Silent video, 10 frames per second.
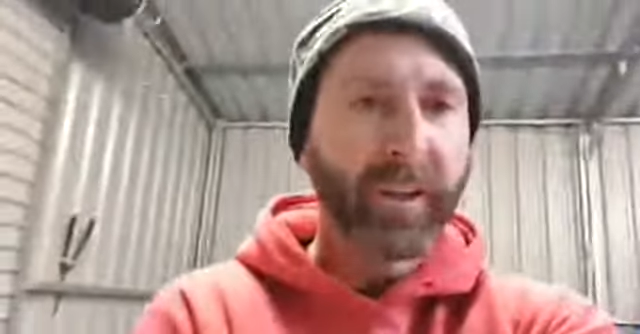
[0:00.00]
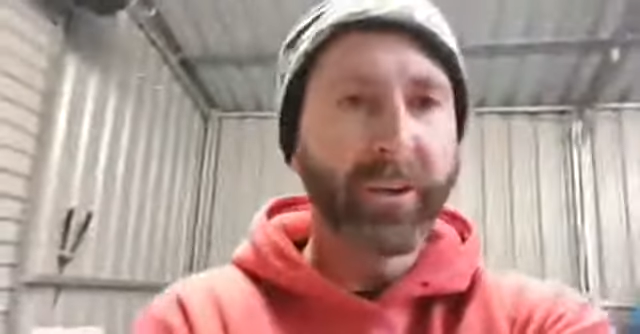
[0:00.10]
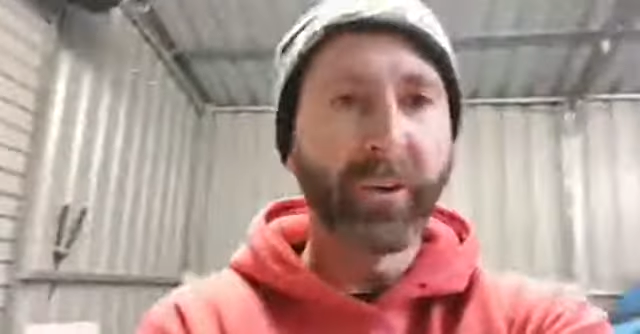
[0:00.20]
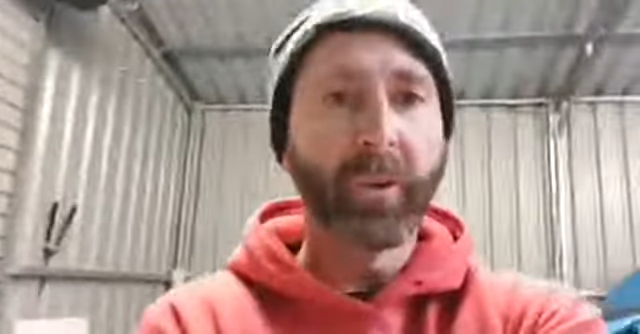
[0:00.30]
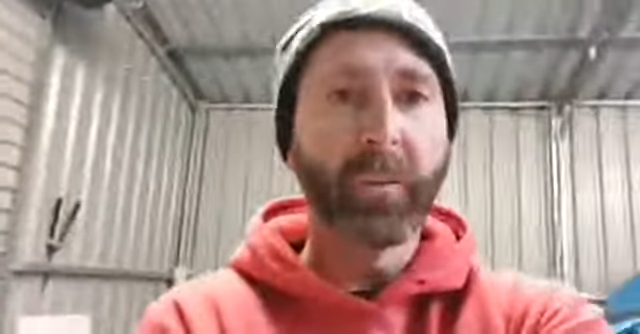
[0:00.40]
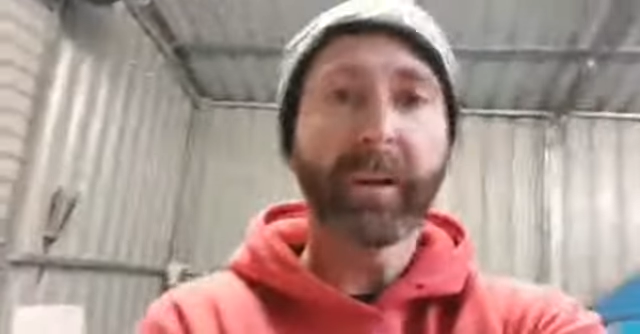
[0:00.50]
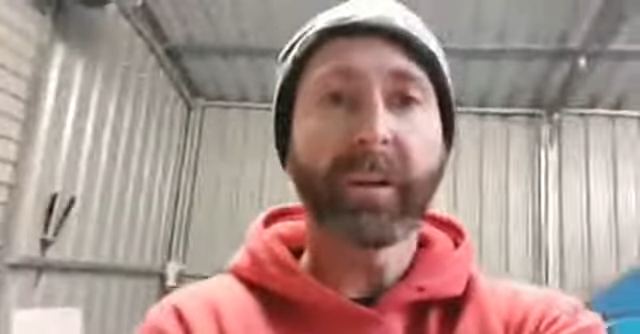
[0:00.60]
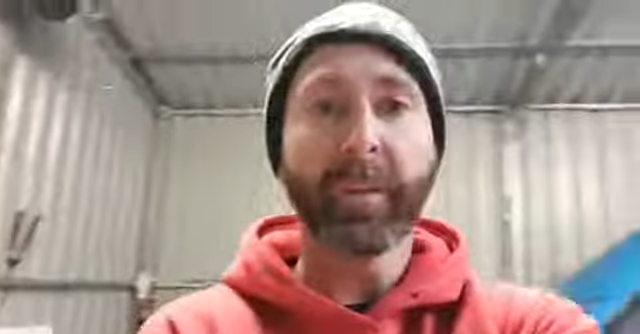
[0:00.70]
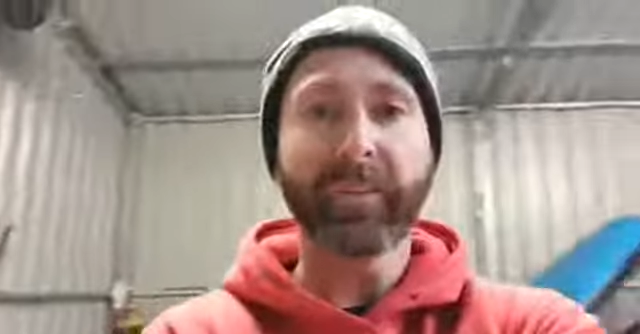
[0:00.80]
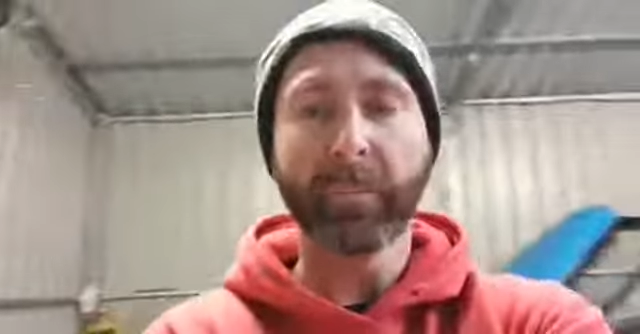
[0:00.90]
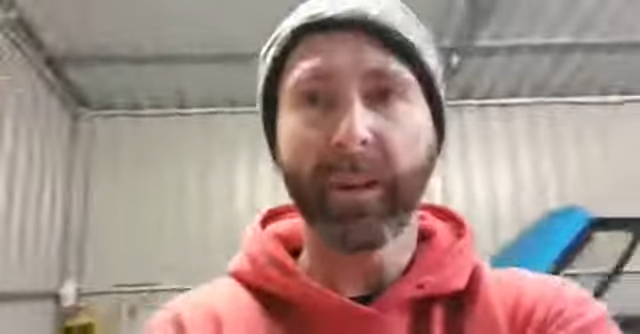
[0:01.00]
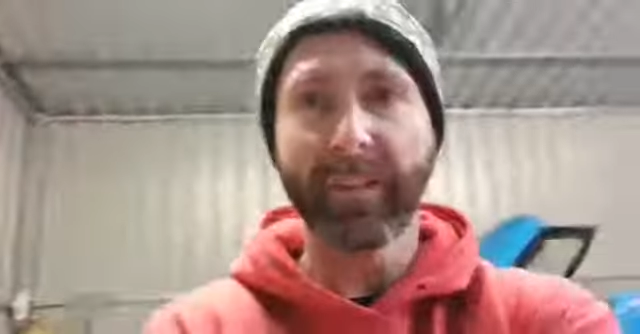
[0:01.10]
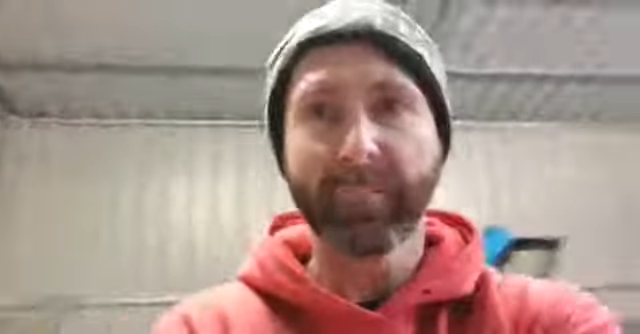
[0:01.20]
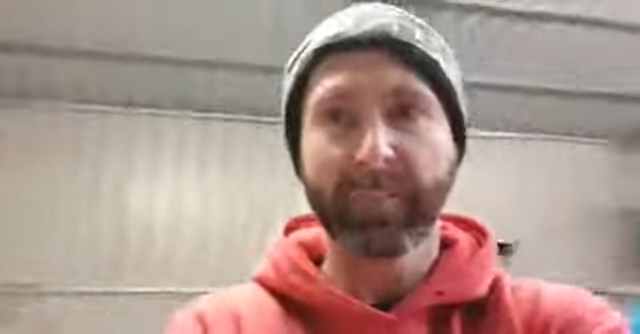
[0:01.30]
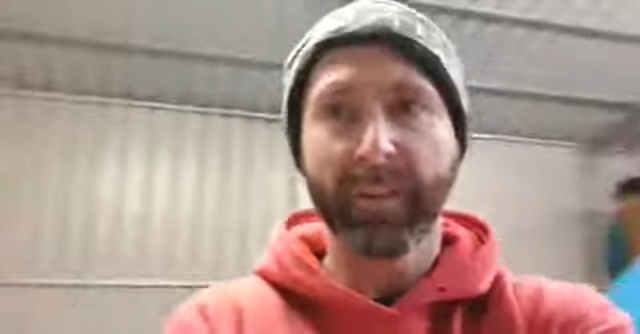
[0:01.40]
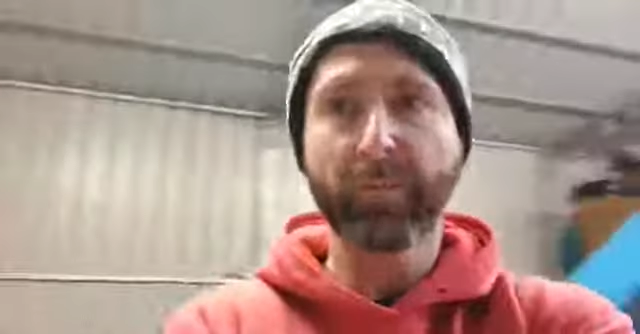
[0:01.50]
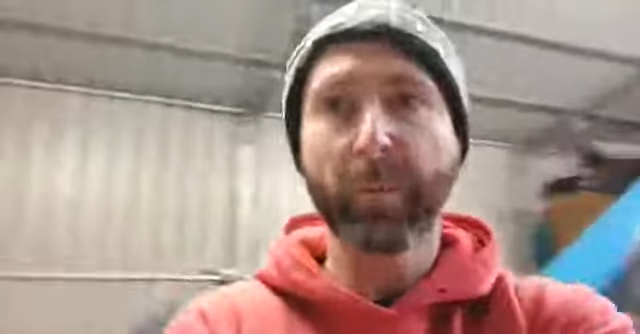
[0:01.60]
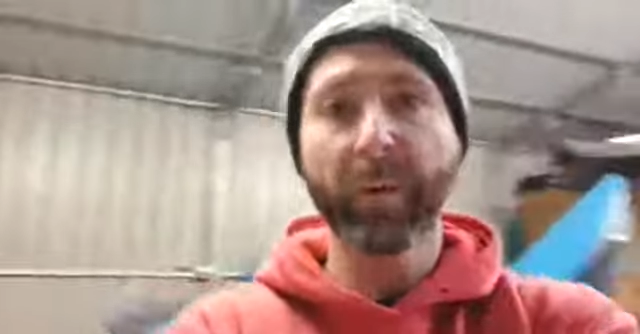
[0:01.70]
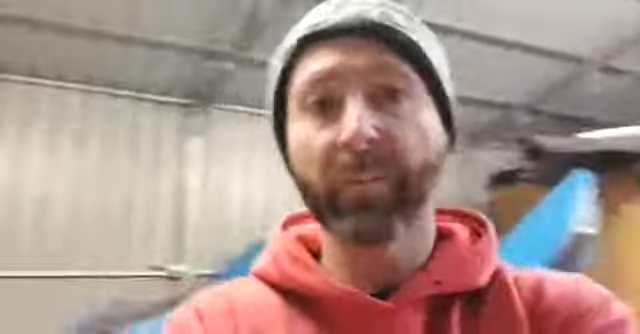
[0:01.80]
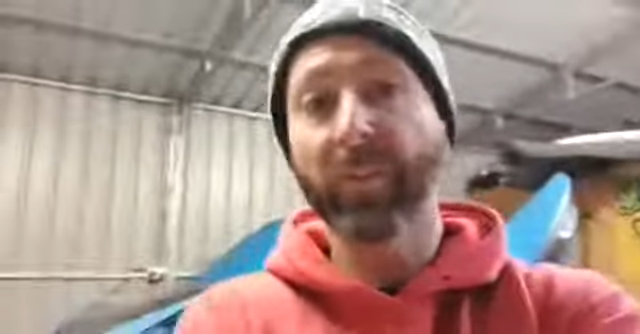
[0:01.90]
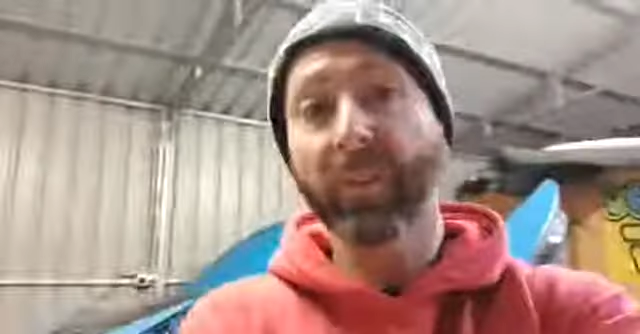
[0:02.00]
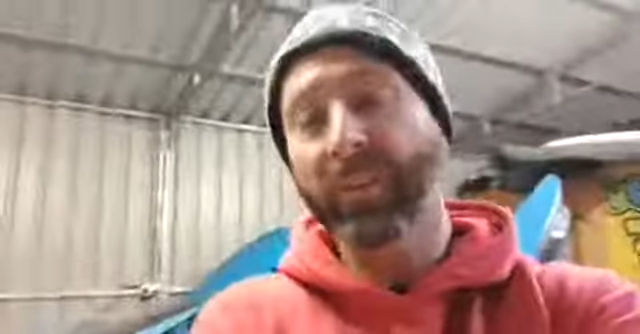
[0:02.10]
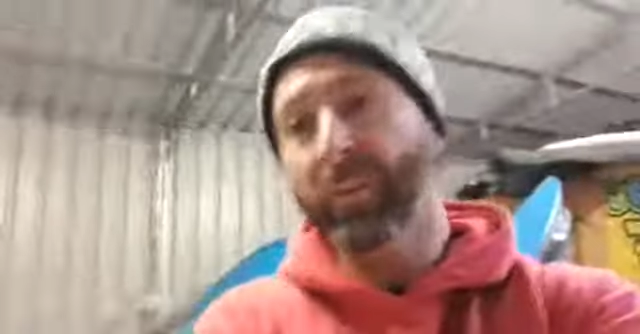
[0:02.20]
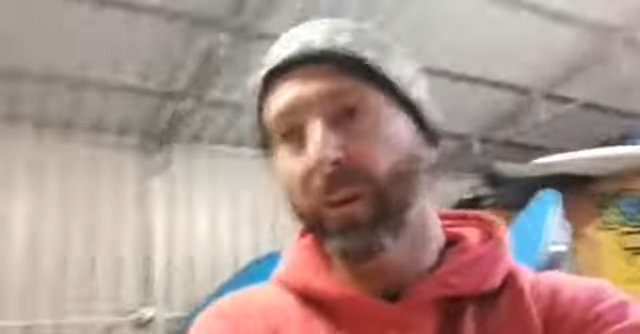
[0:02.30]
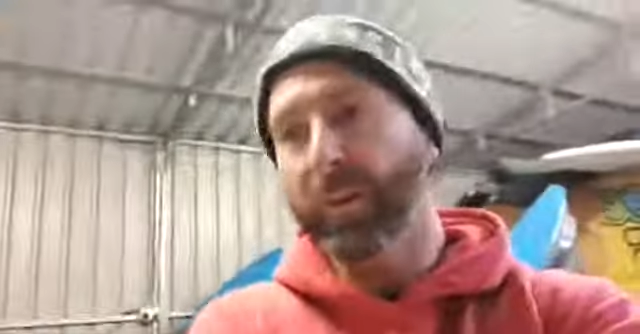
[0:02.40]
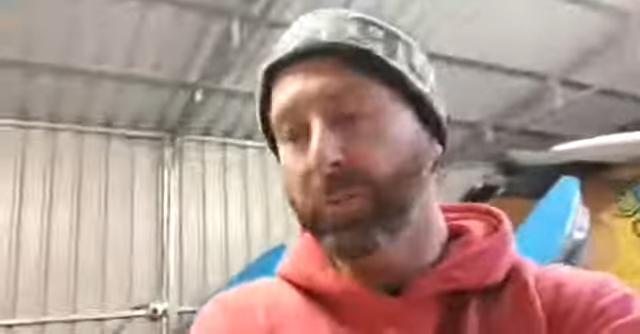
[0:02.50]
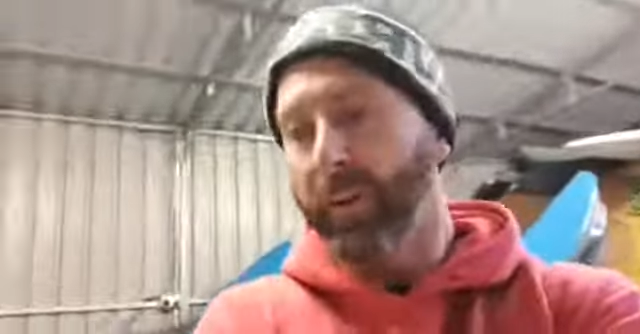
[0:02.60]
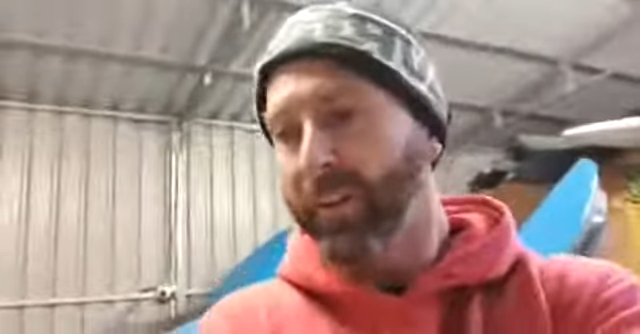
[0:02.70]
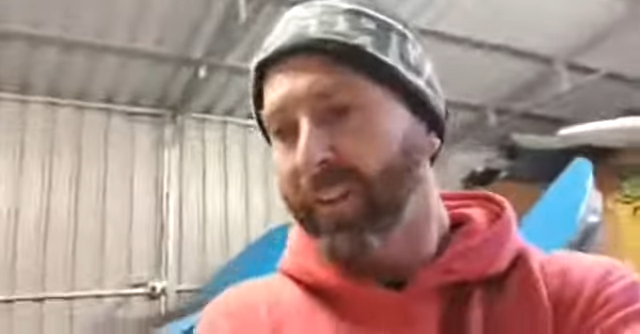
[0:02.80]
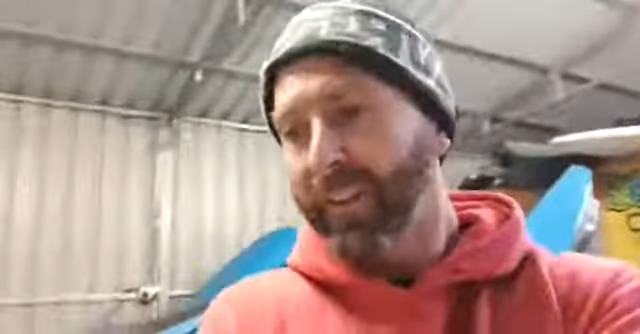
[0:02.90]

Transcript: your own Bitcoin pension plan. If you want. Because that's what I've done.